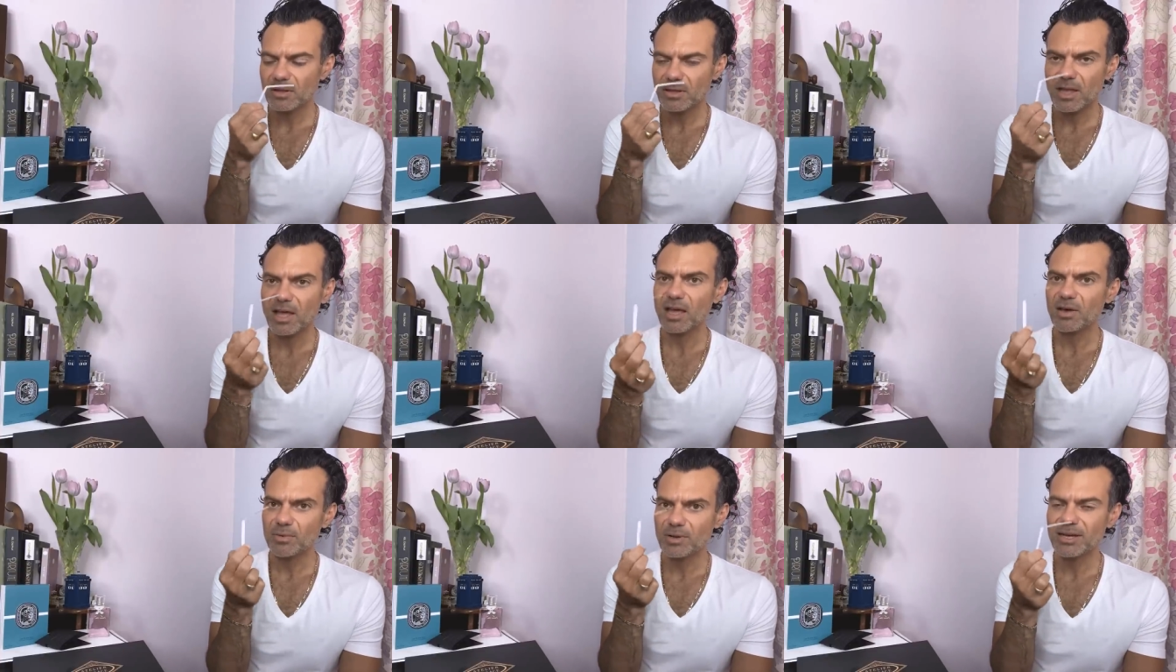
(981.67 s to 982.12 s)

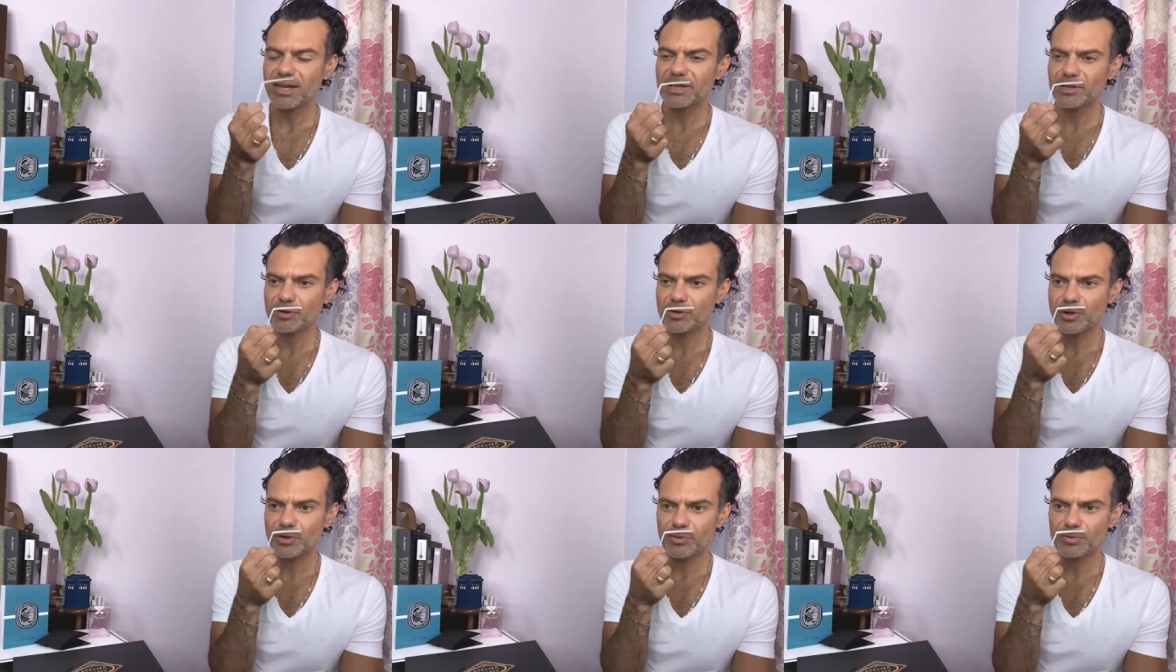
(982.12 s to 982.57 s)
I will let
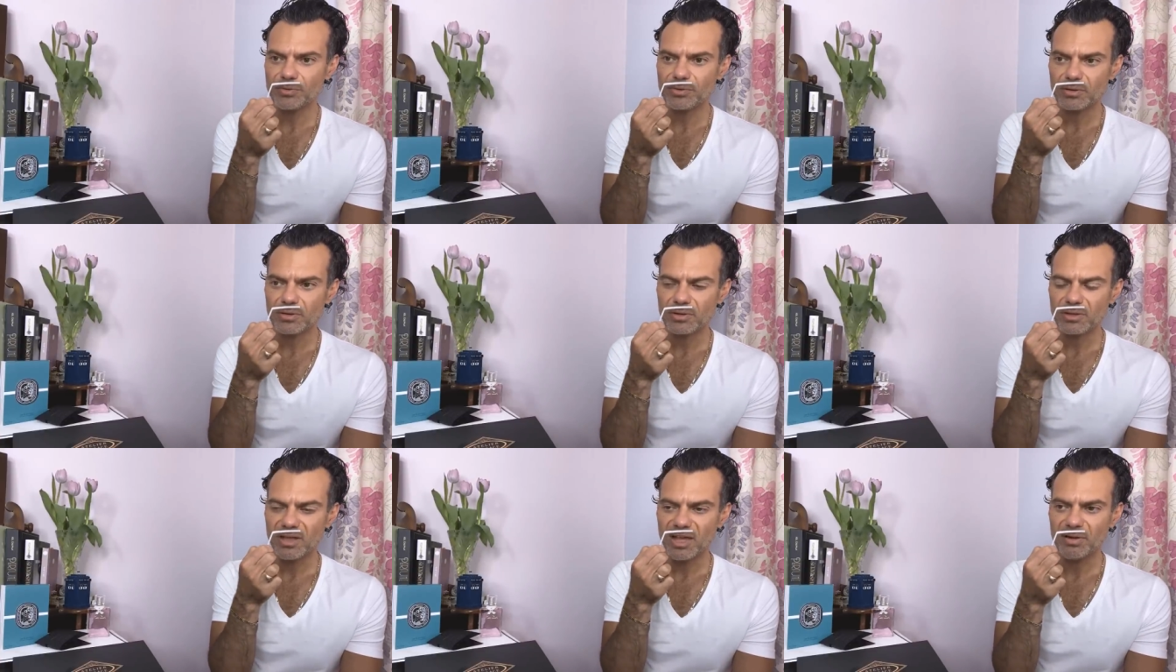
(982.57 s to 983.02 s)
you know
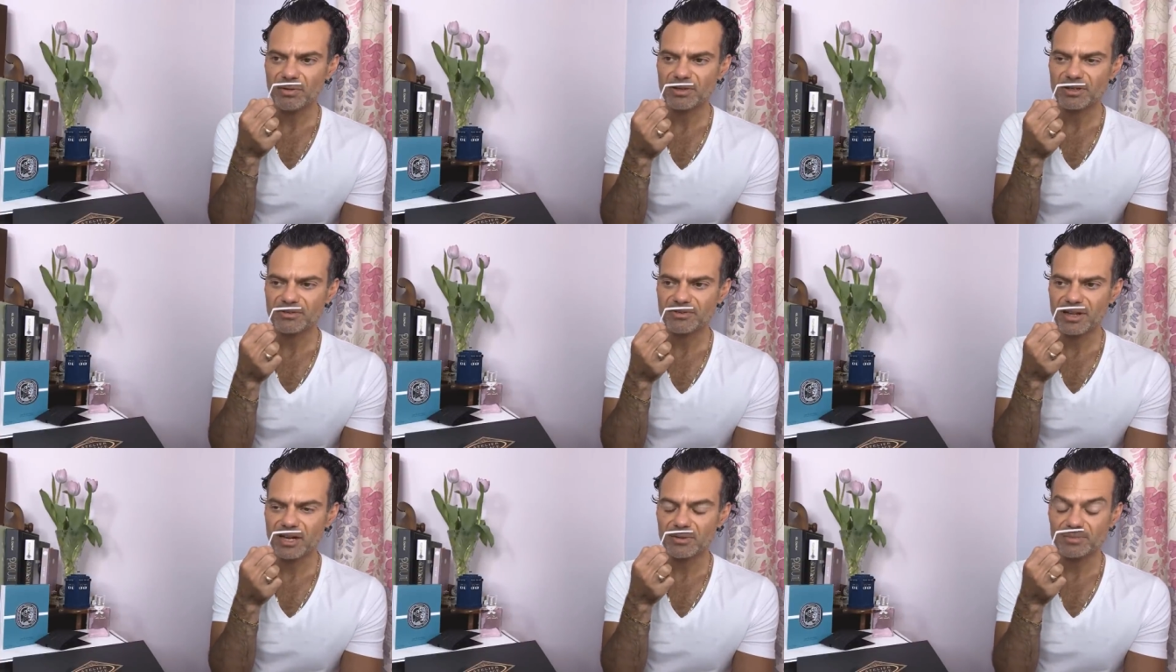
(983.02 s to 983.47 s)
how it
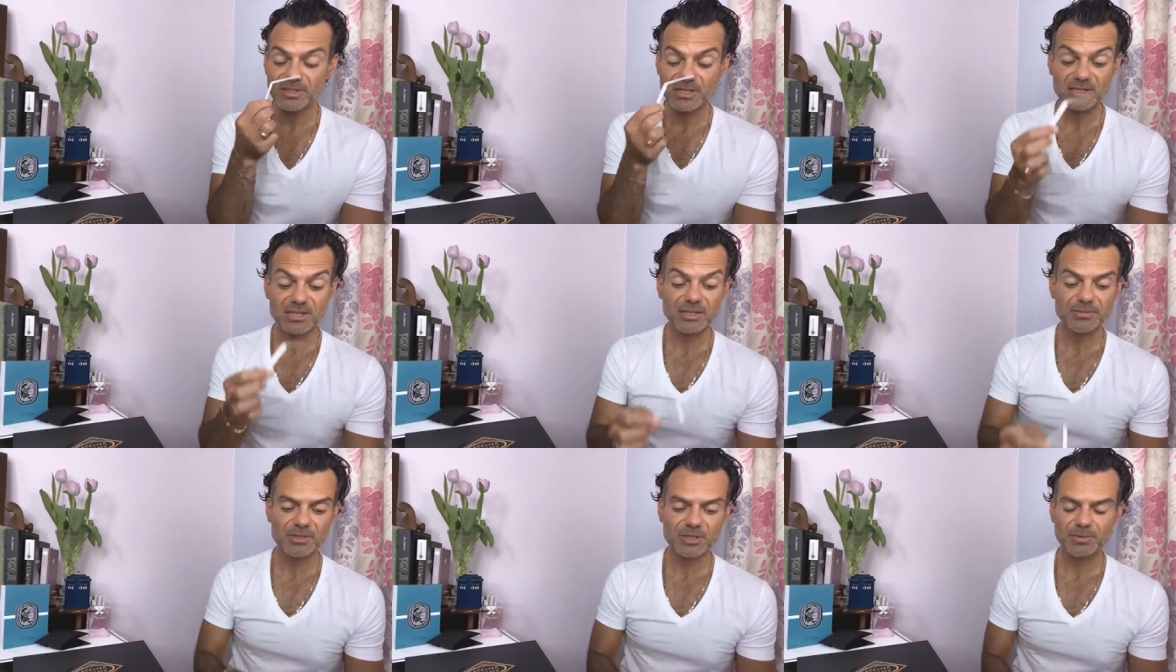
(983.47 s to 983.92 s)
develops. It
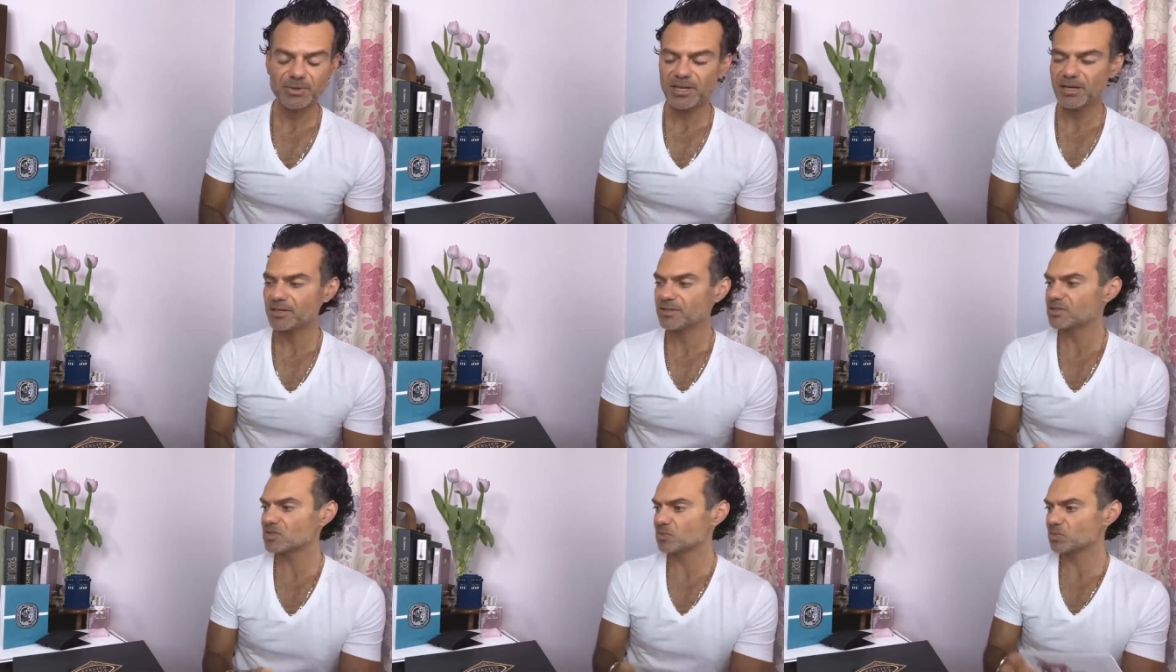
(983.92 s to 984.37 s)
seems to be
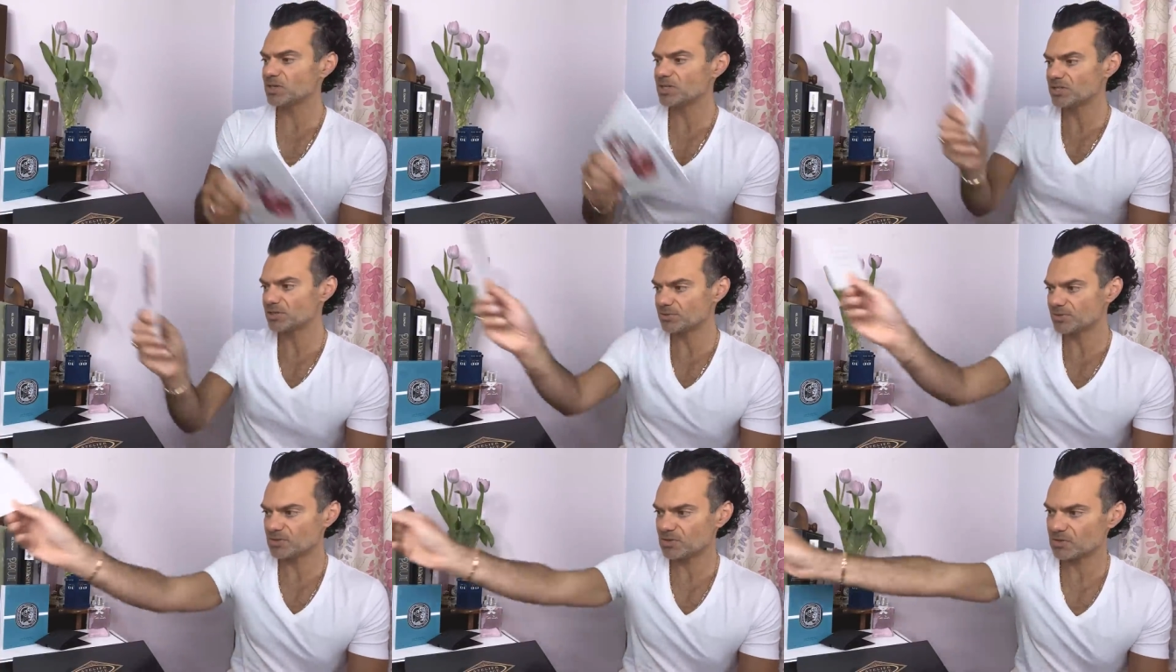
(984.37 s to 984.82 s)
getting
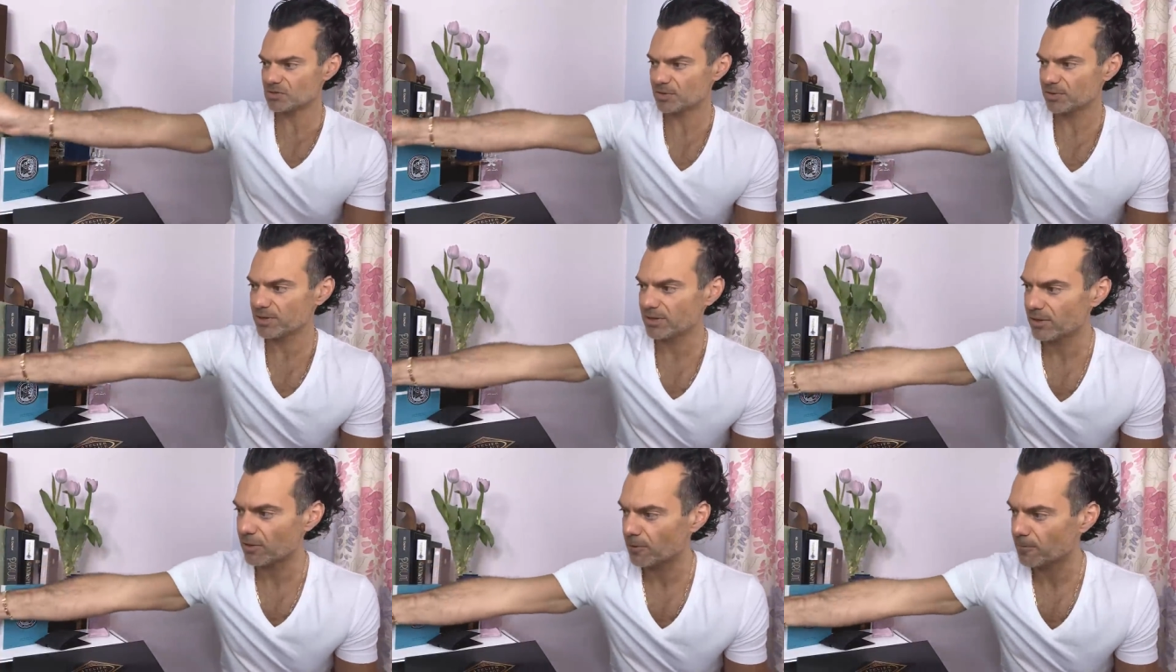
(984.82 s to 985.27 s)
sweeter as it's
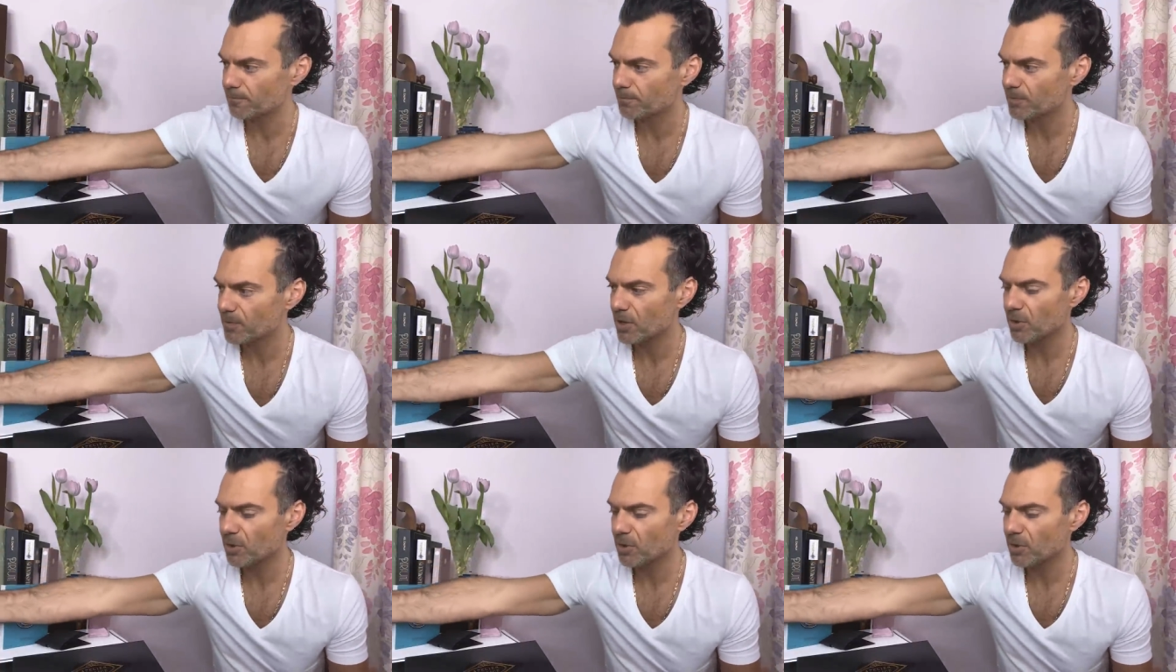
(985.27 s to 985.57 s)
going along.